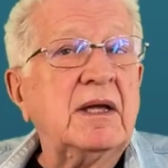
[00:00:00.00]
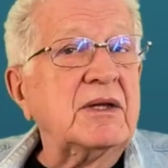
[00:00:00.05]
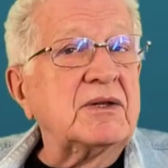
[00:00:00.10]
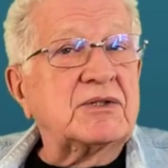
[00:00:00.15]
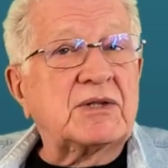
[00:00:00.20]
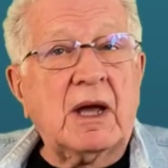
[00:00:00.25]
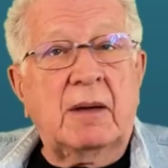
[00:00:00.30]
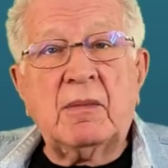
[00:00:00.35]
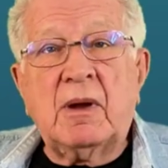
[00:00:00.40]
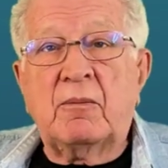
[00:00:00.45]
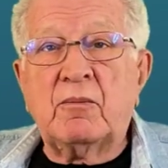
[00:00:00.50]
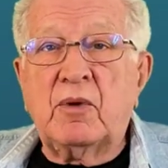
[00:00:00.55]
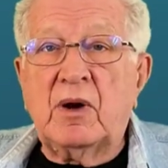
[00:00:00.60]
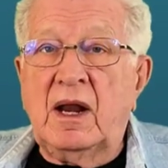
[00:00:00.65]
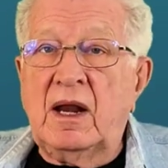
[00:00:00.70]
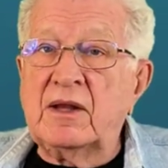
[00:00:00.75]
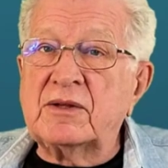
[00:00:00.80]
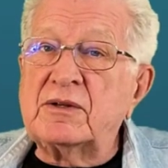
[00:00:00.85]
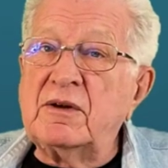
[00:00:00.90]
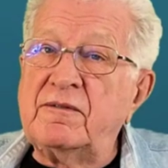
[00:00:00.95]
Some
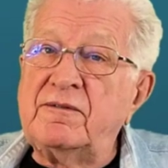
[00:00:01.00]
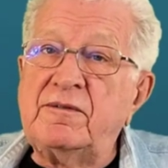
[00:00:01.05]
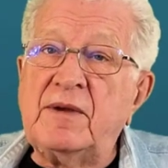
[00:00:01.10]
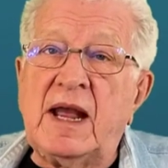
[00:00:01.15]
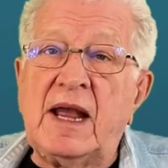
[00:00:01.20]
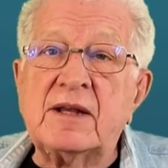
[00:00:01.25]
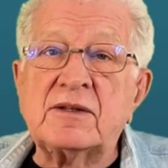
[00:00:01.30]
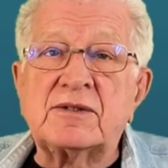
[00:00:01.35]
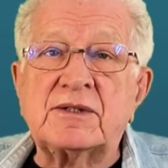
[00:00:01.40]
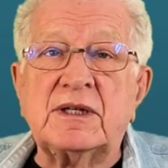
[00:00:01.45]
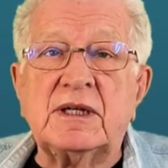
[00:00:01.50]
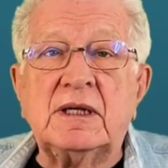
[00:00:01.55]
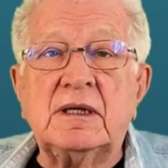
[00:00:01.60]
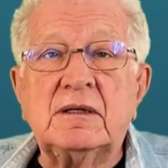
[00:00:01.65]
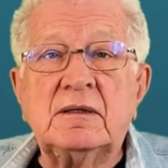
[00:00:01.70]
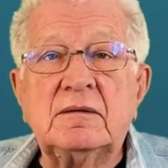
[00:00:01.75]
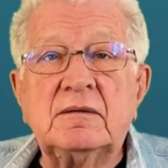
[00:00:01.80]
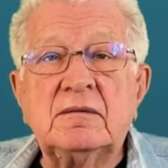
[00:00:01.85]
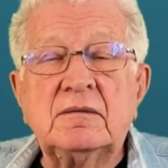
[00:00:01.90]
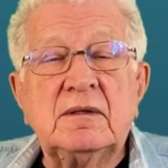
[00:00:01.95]
umbrellas are fancy,
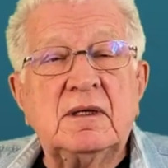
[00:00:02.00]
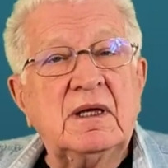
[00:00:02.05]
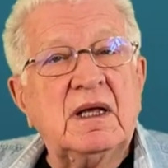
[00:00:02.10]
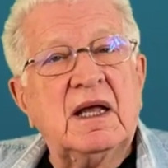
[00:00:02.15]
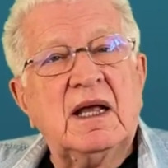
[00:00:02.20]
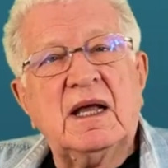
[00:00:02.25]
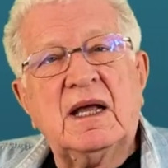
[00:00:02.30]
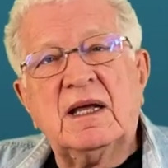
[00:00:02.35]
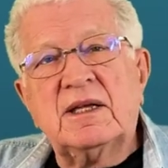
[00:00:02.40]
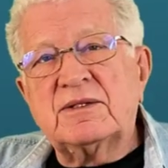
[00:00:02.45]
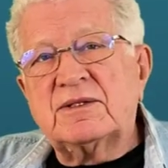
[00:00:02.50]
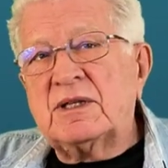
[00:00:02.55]
and